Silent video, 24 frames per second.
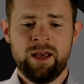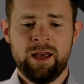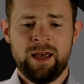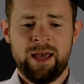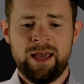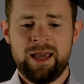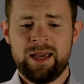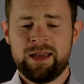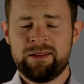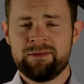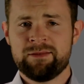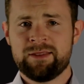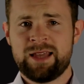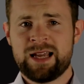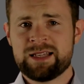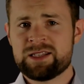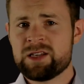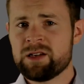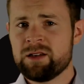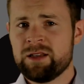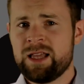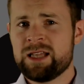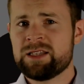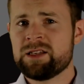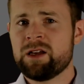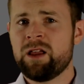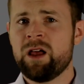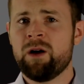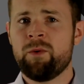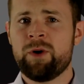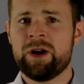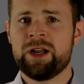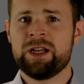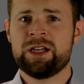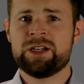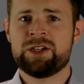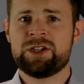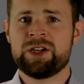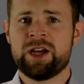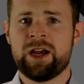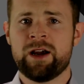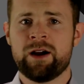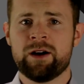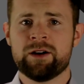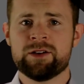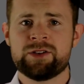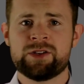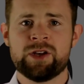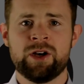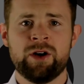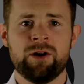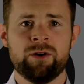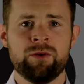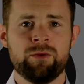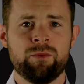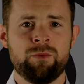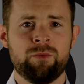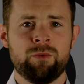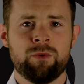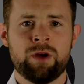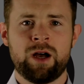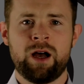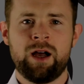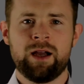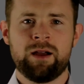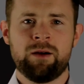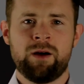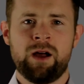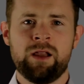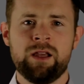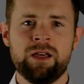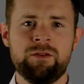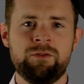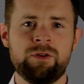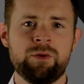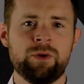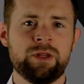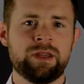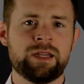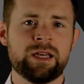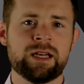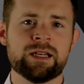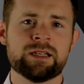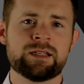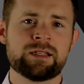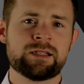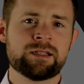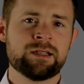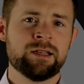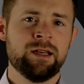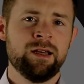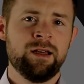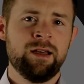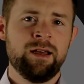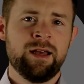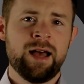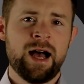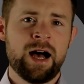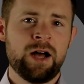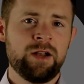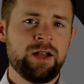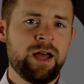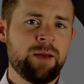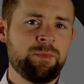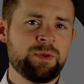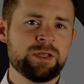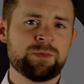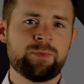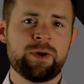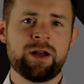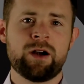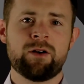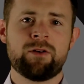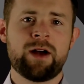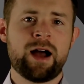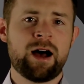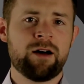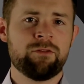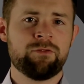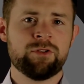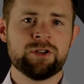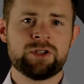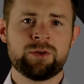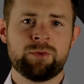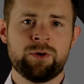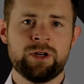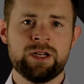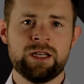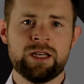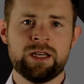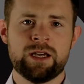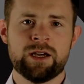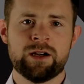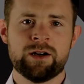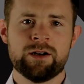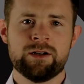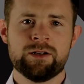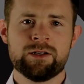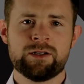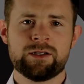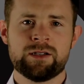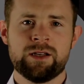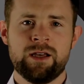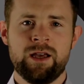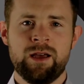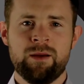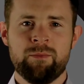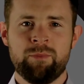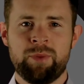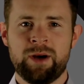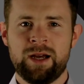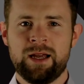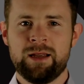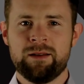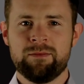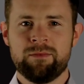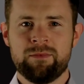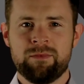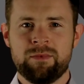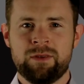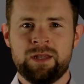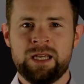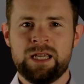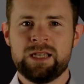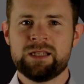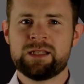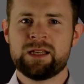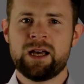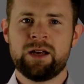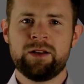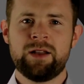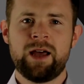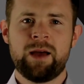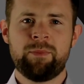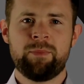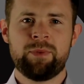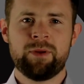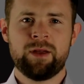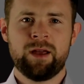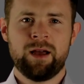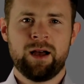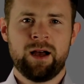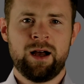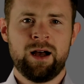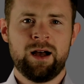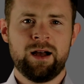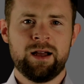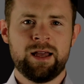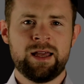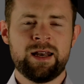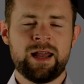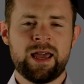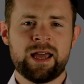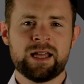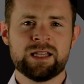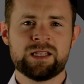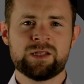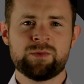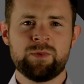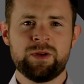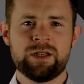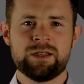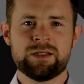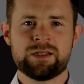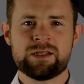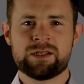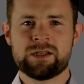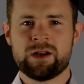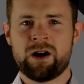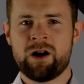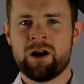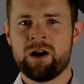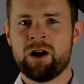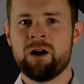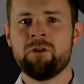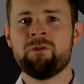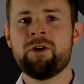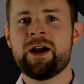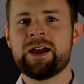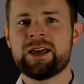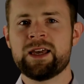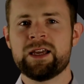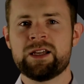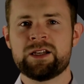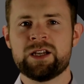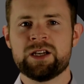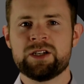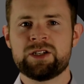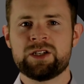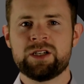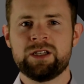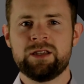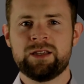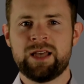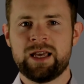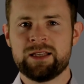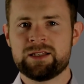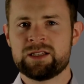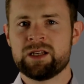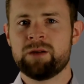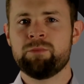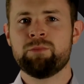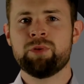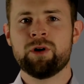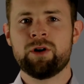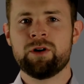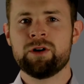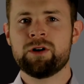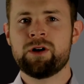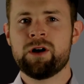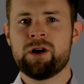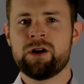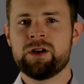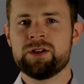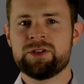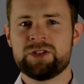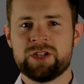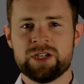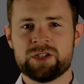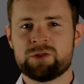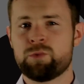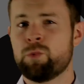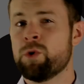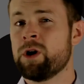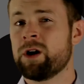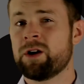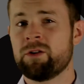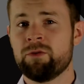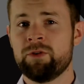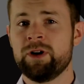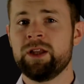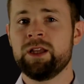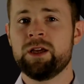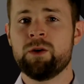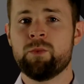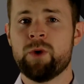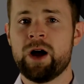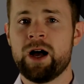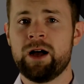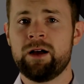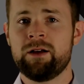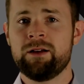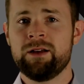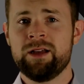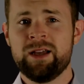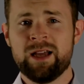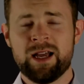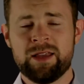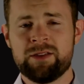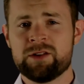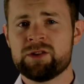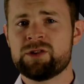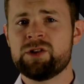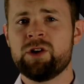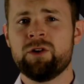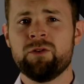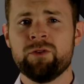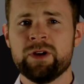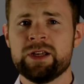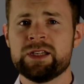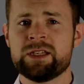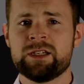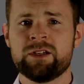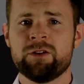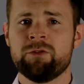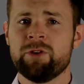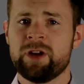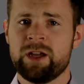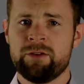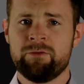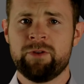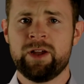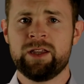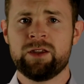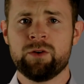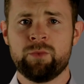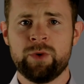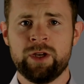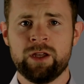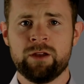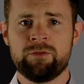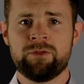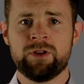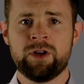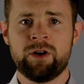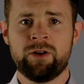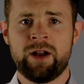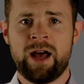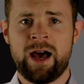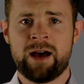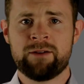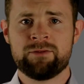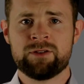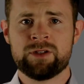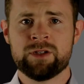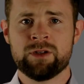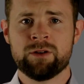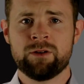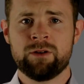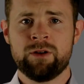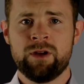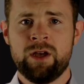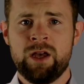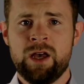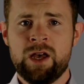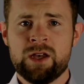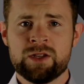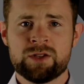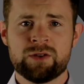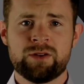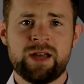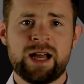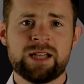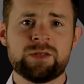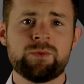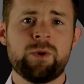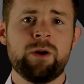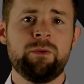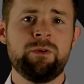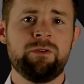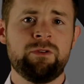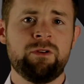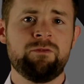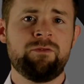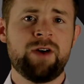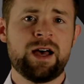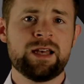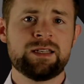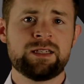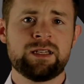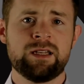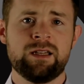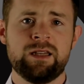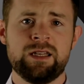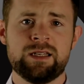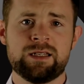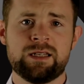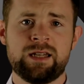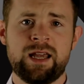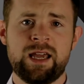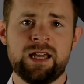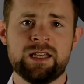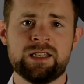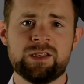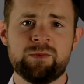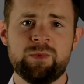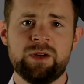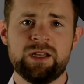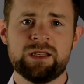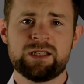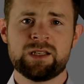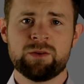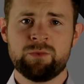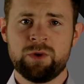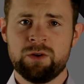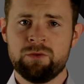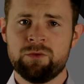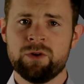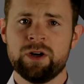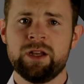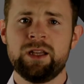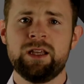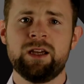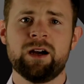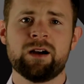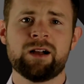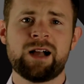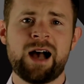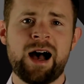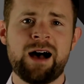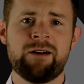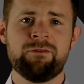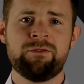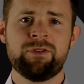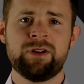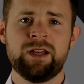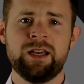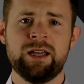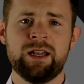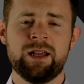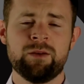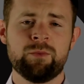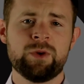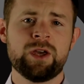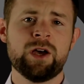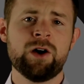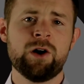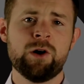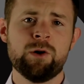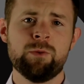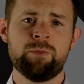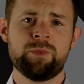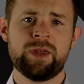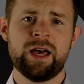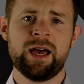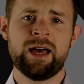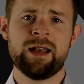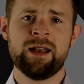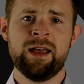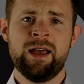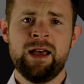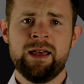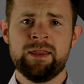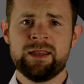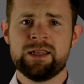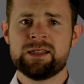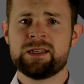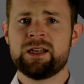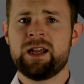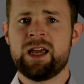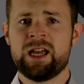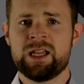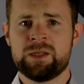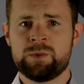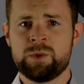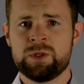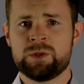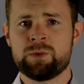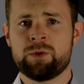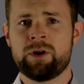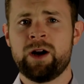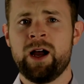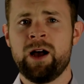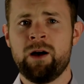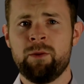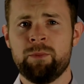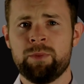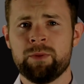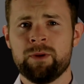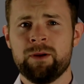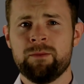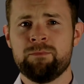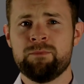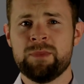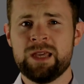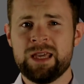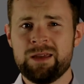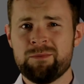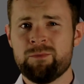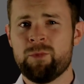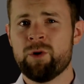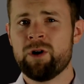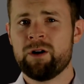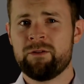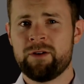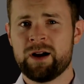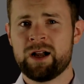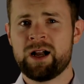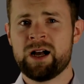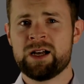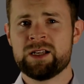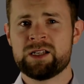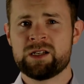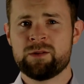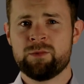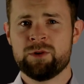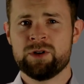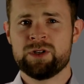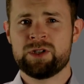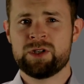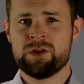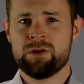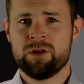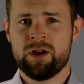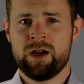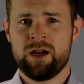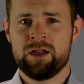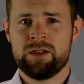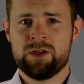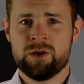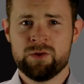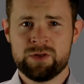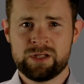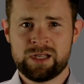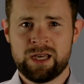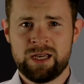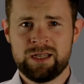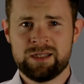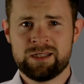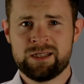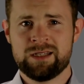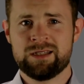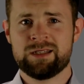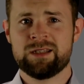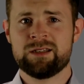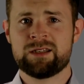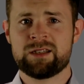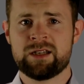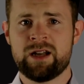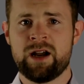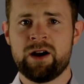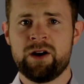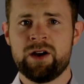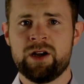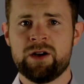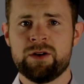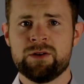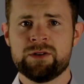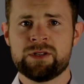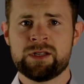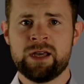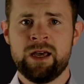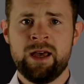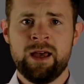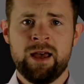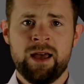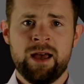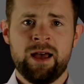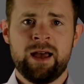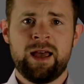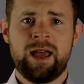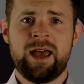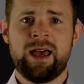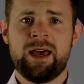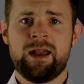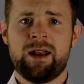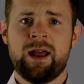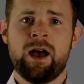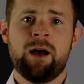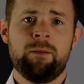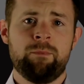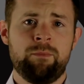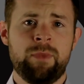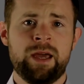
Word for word: And that's all I wanted to share. So I'll leave you with this. LDAP has been around for 20 years, but these LDAP enhancements are a recognition that some protocols just work really well, and there's no reason to reinvent the wheel if you don't have to. So that's why we've invested in these enhancements, and we really are confident, and we hope that these enhancements will help meet more of our customers' use cases and scenarios and